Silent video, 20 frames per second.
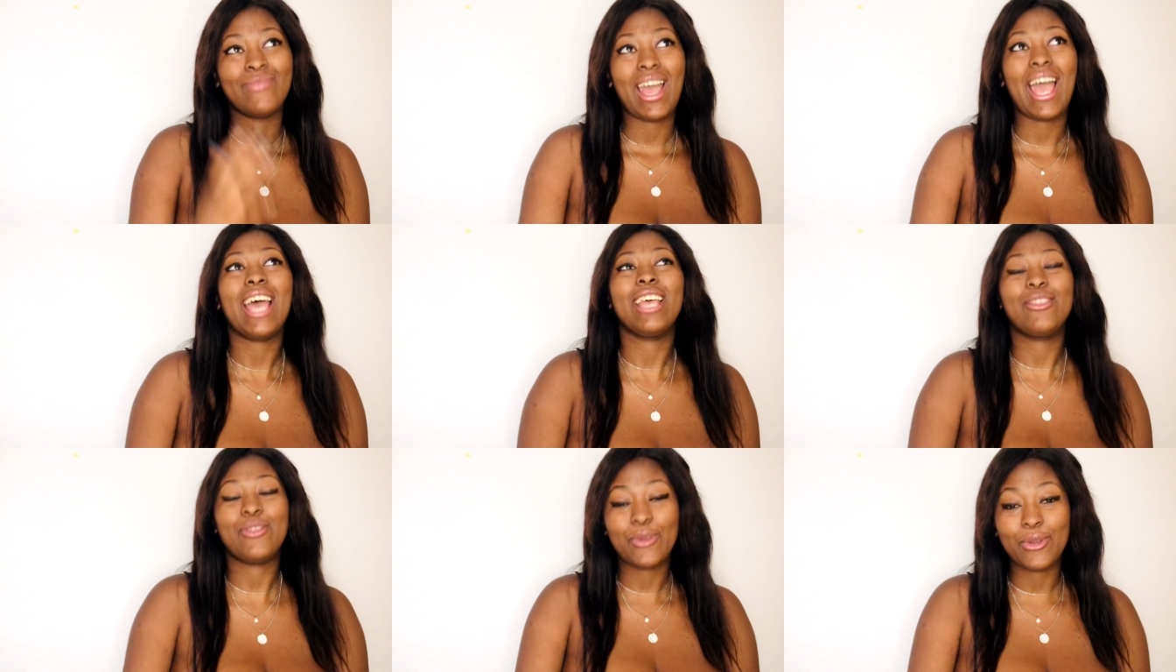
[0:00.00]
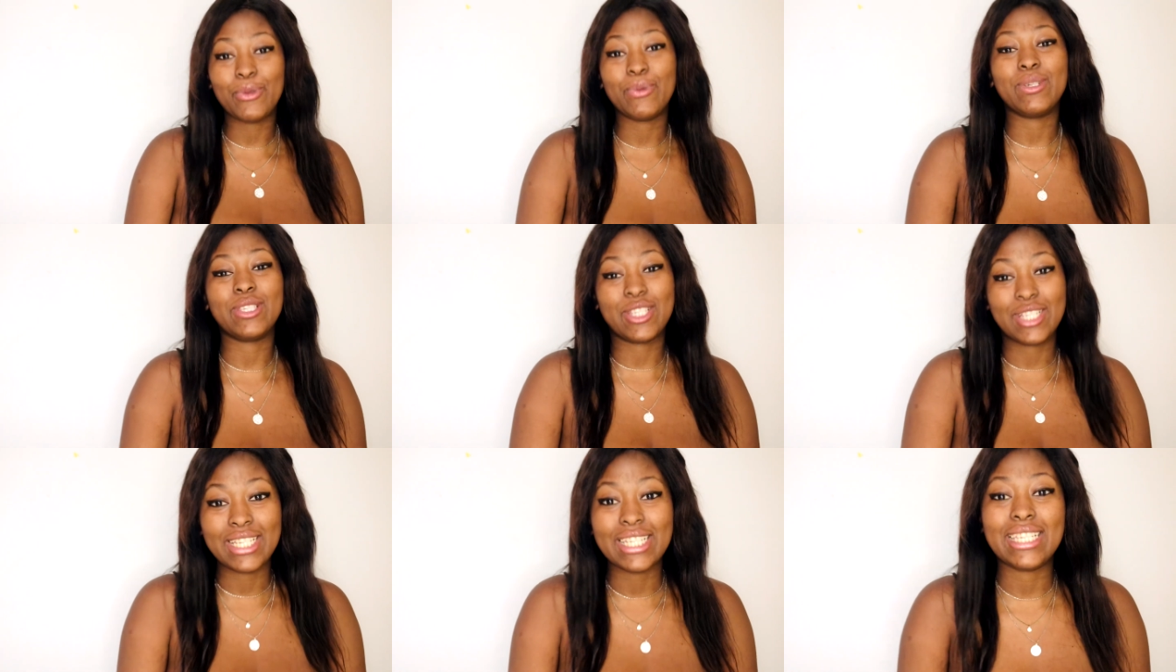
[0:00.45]
I thought it
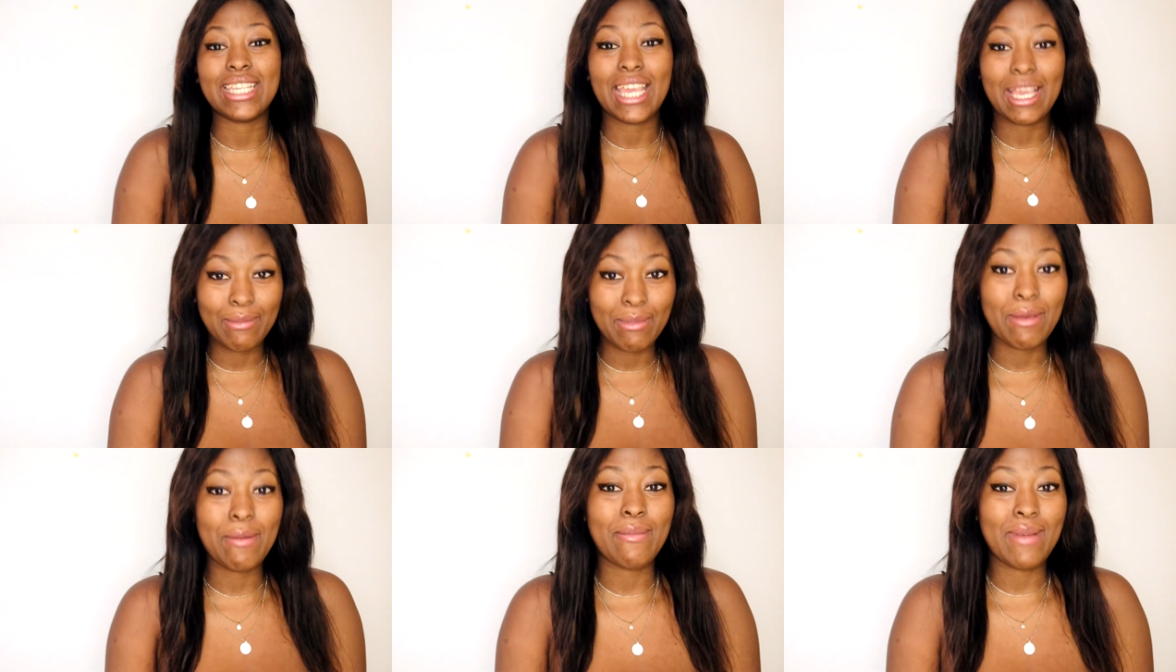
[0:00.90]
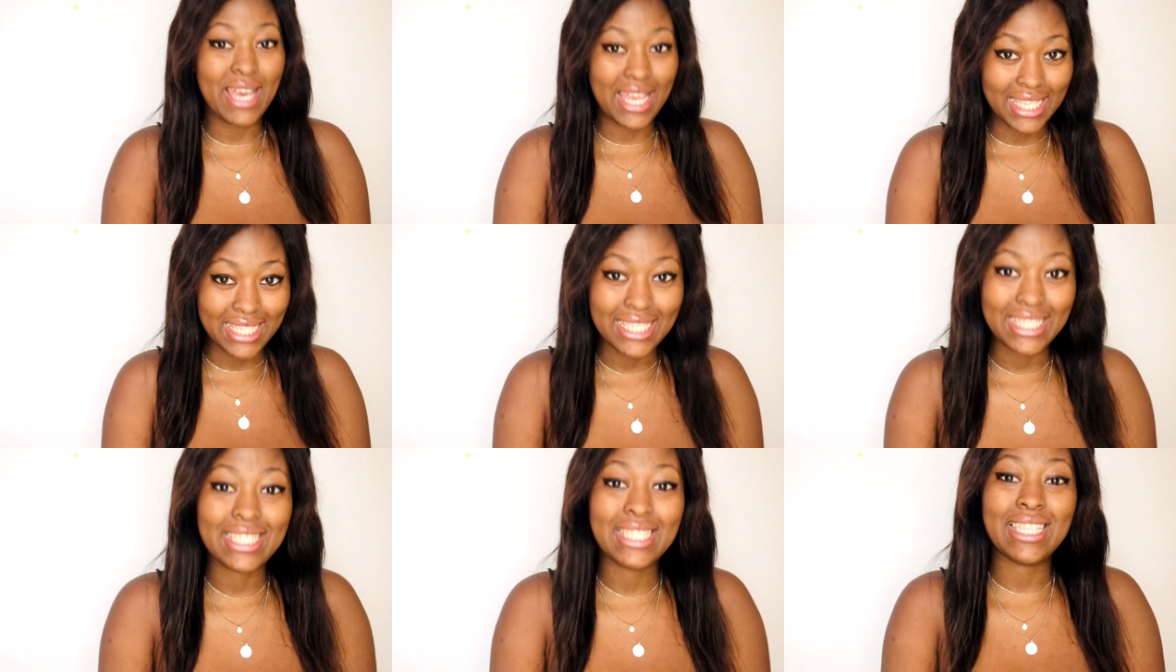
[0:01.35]
was going to take me
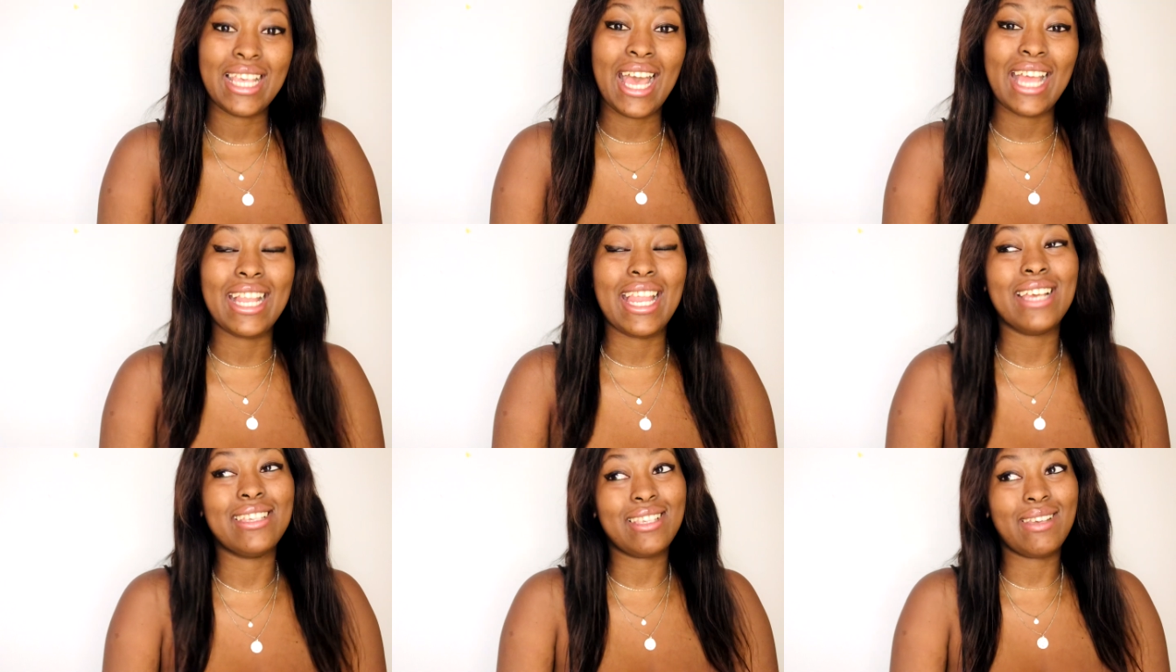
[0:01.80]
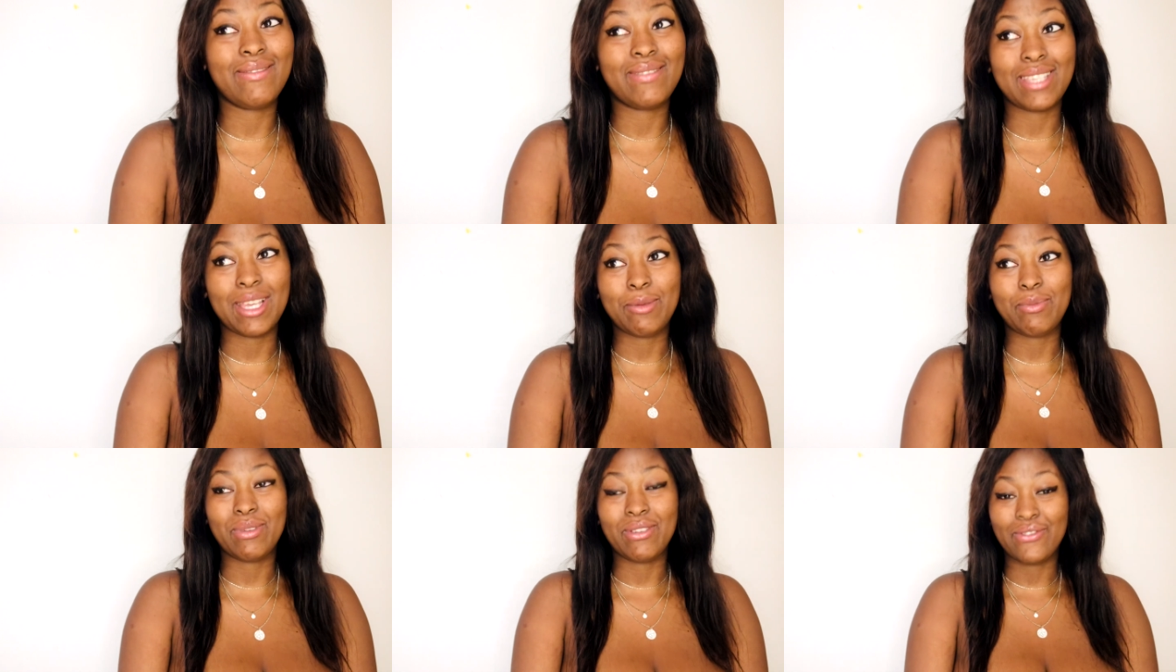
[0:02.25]
months, and as I've
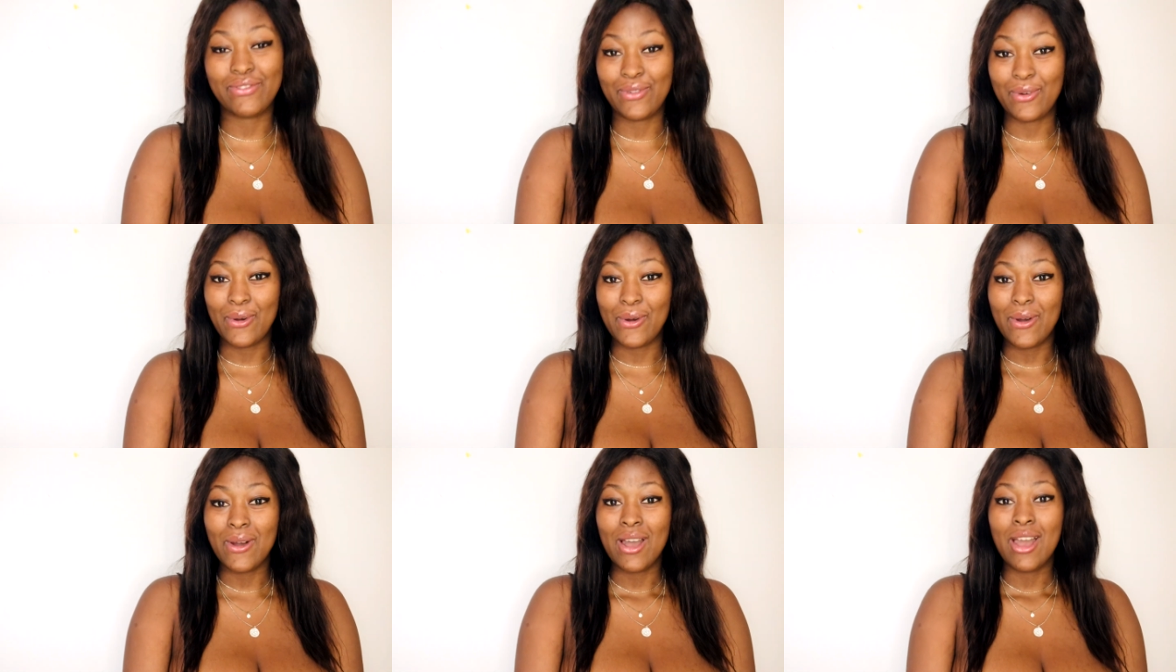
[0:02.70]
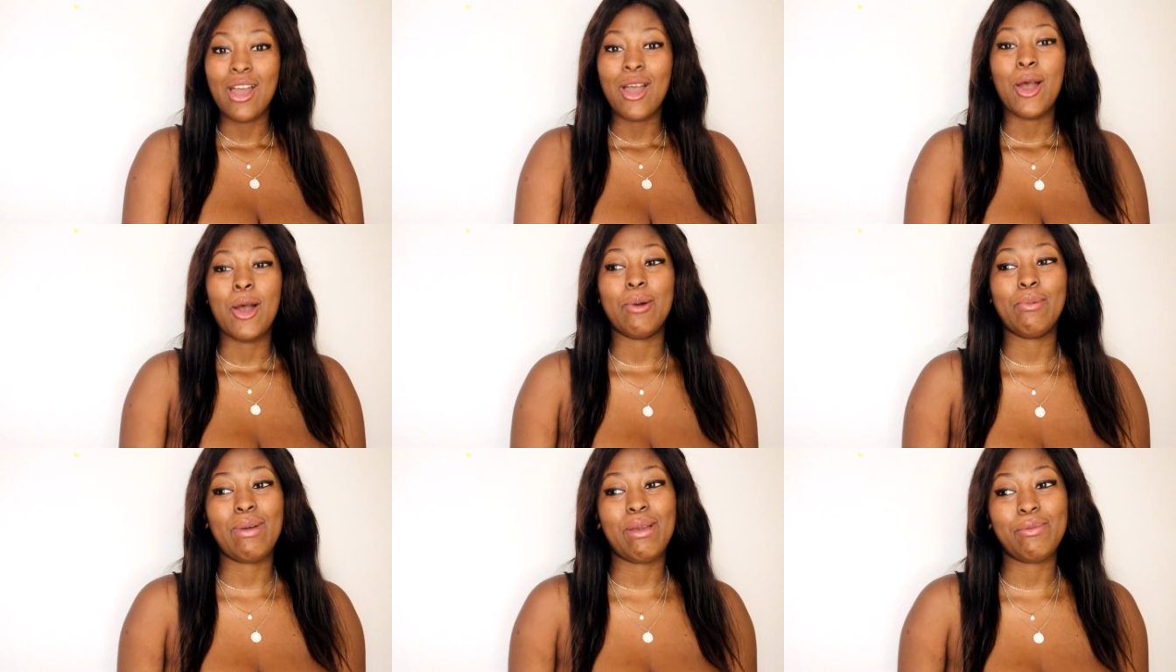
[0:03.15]
said before
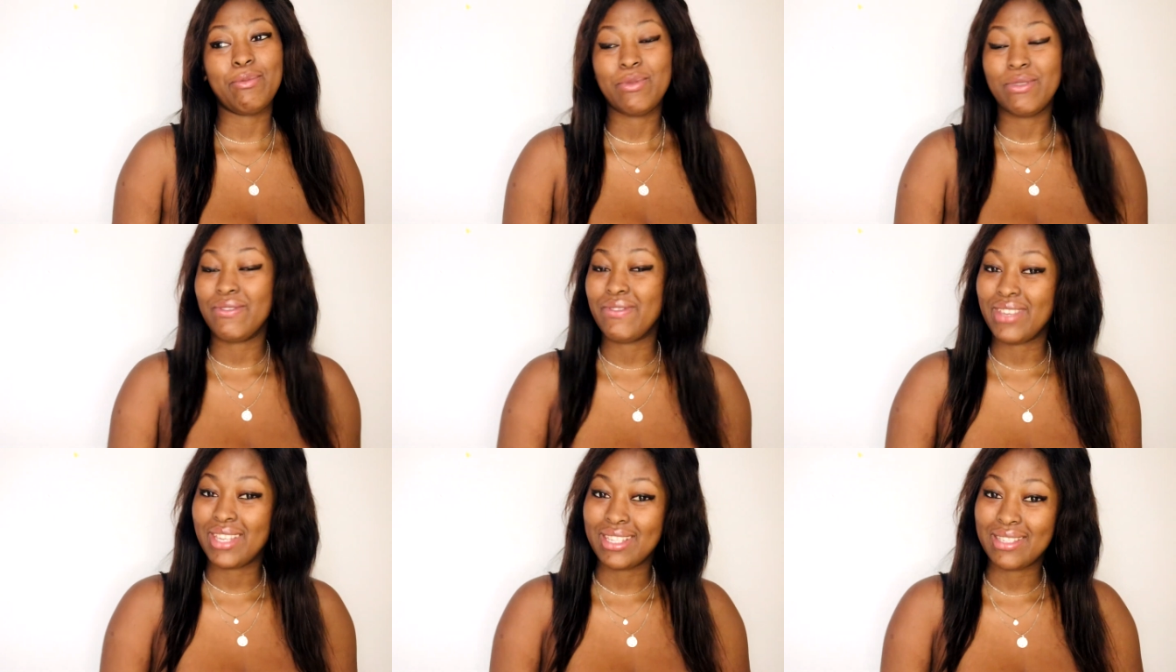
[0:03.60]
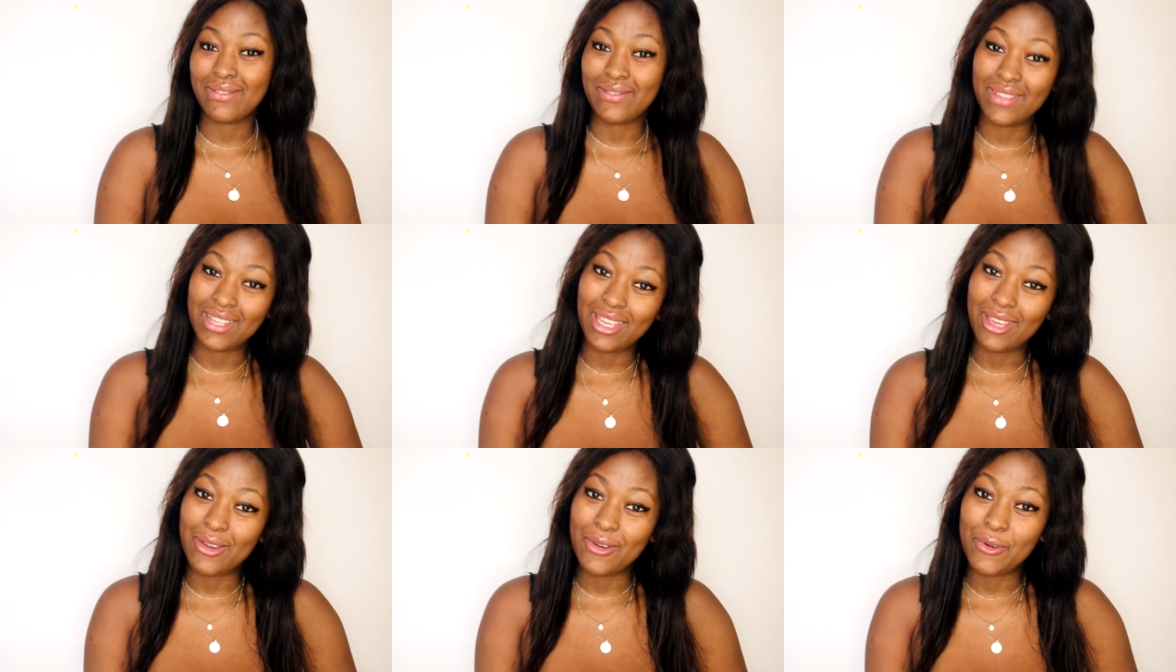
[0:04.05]
on my previous
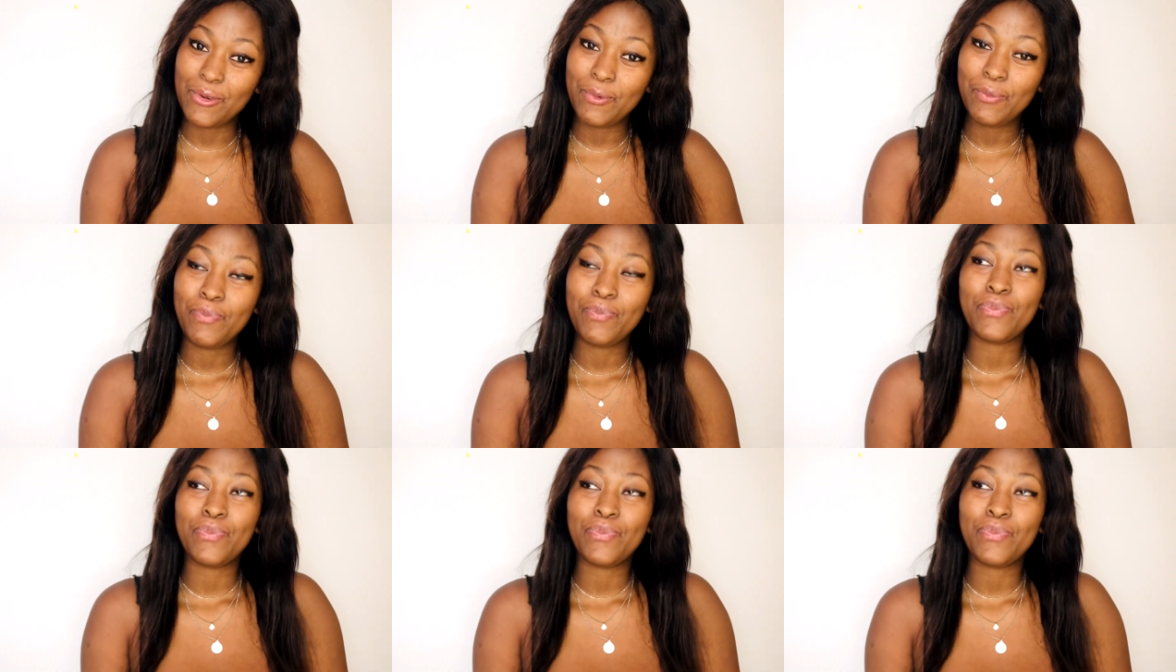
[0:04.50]
video,